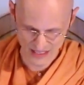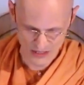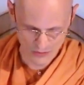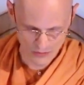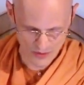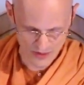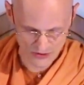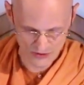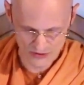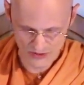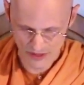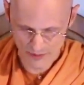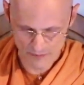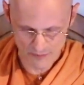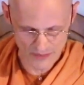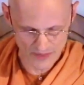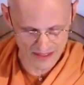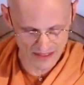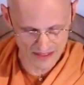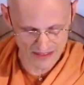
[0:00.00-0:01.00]
with
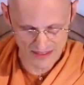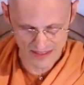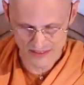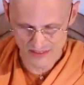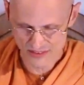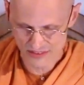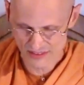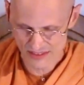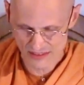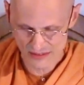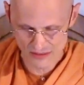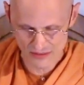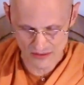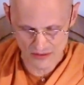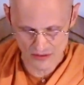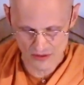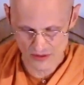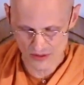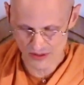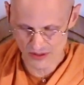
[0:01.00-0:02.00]
something that stilled
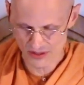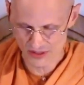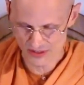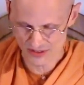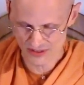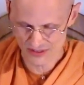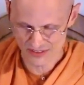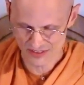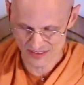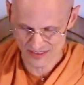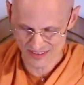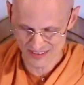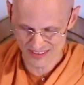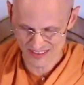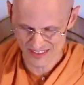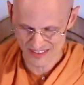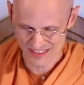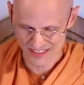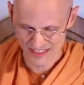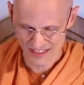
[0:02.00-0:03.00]
thought.
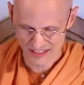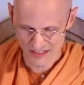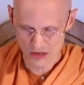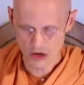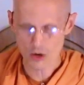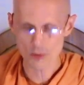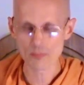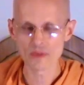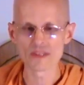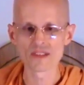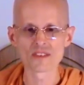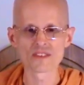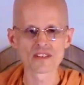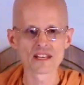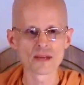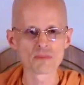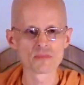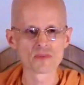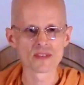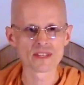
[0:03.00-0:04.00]
He opened his
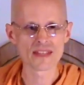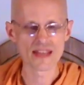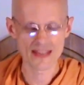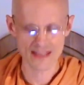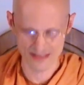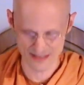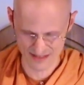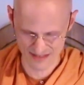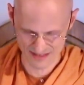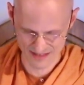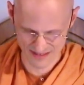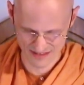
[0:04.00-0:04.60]
lips again.